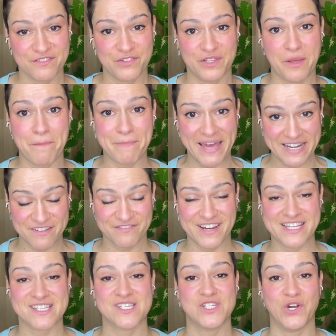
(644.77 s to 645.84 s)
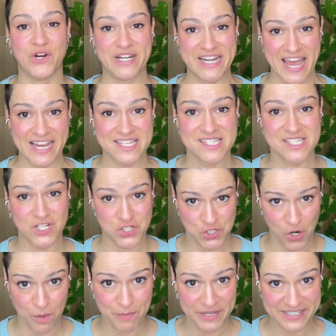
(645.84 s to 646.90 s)
for the Manifest Your Next
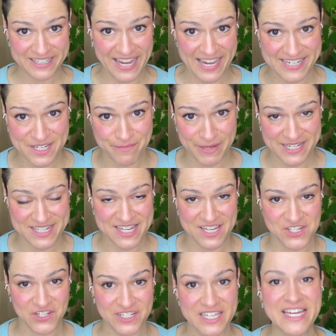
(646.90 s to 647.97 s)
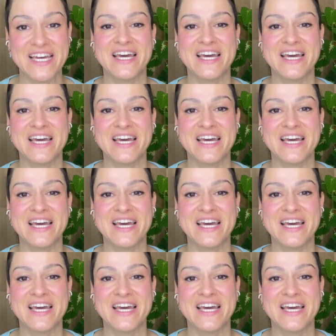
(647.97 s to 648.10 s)
Job guided meditation.